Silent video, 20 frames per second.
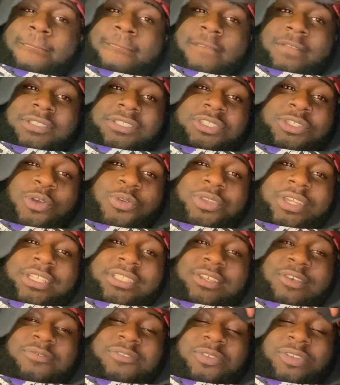Show
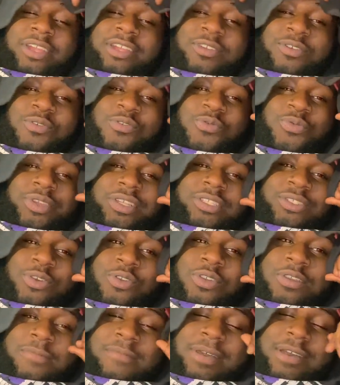yourself so they know who we
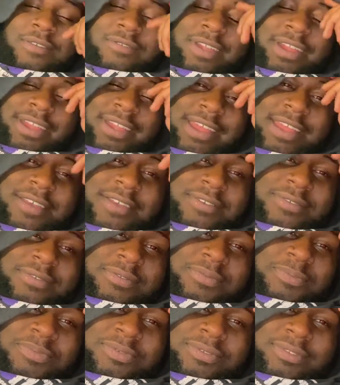talking about right now. You
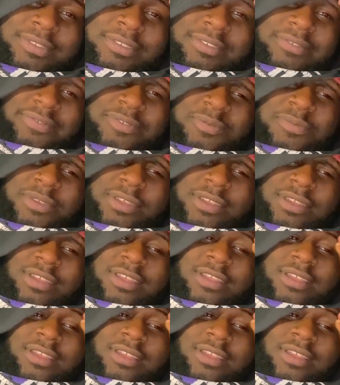posting for me?